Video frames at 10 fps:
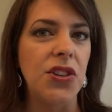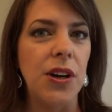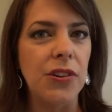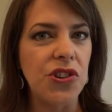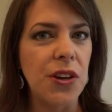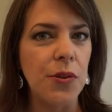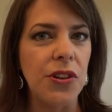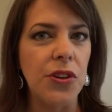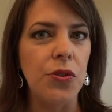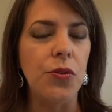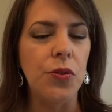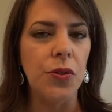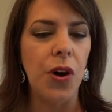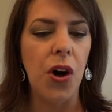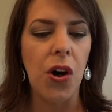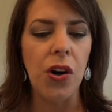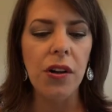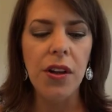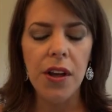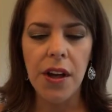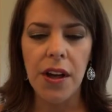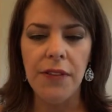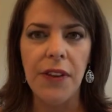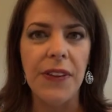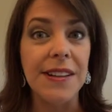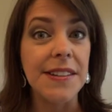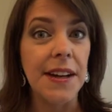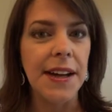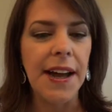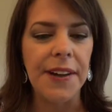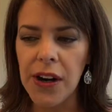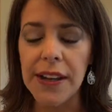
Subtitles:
So I'll share with you the haul of the things that I got.